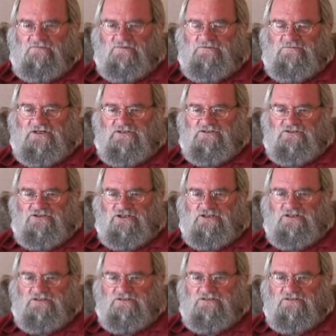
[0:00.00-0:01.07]
We make the
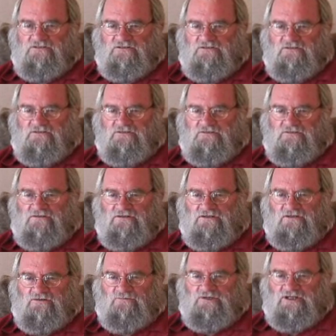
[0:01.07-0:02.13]
change.
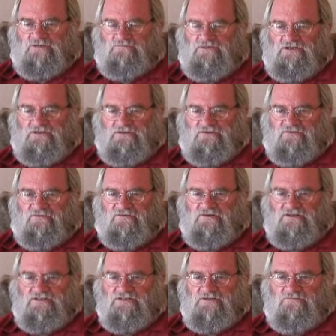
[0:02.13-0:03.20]
We can be the
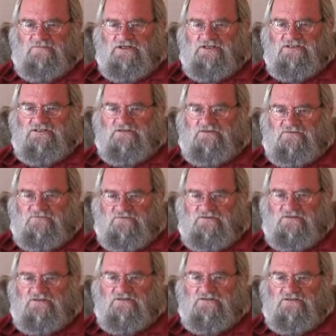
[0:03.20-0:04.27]
difference that makes the
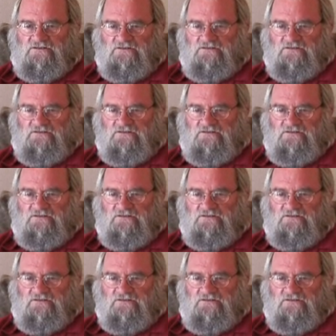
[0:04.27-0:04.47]
difference.